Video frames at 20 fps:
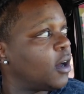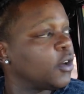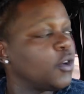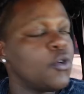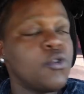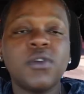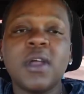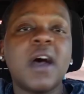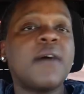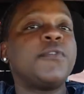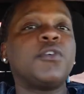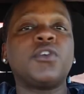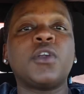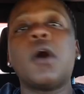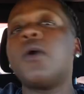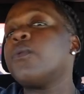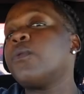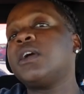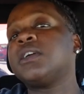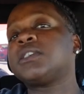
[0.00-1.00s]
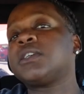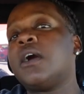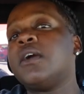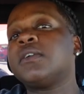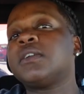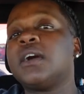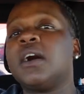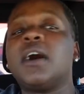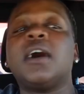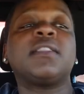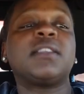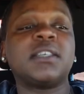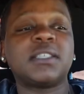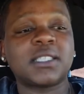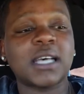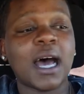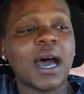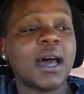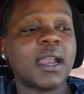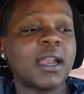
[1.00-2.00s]
you never know what's on the other
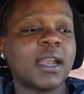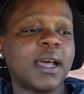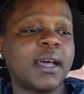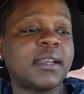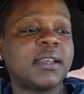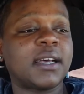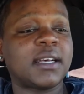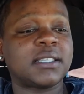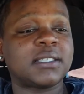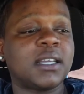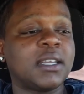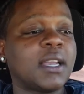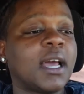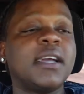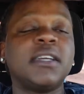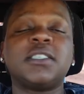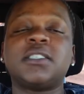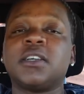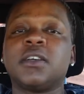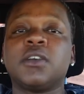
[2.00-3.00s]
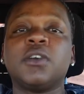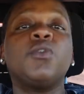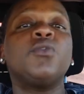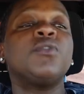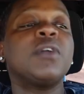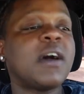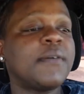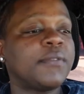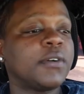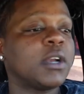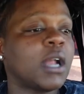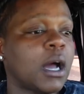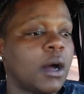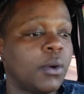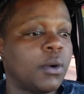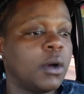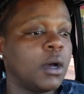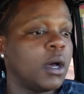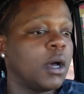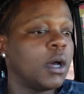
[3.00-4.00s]
side of that destination. You never know.